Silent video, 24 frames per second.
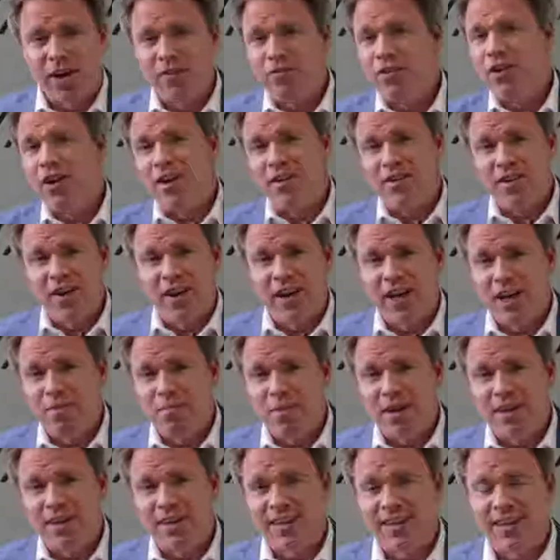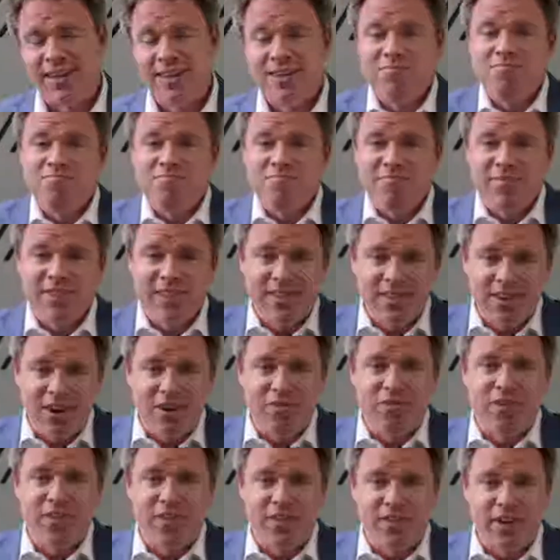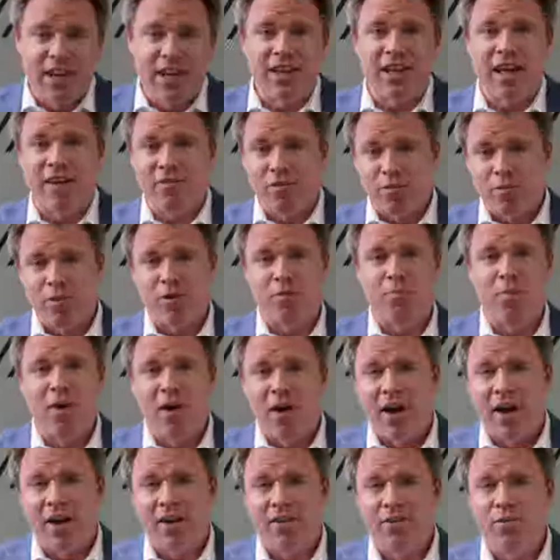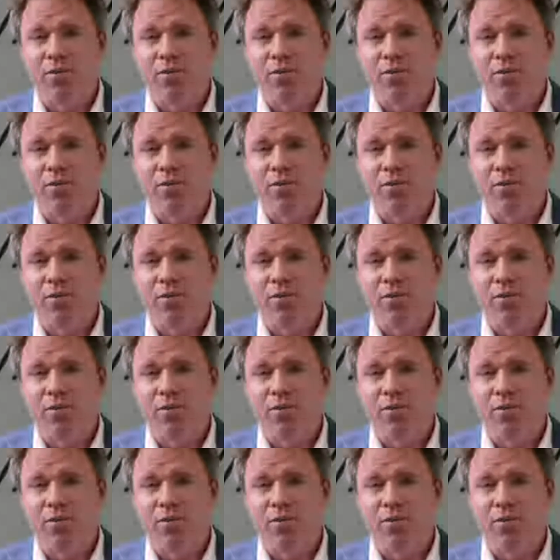if you're not documented, it's hard for the state to have to respond.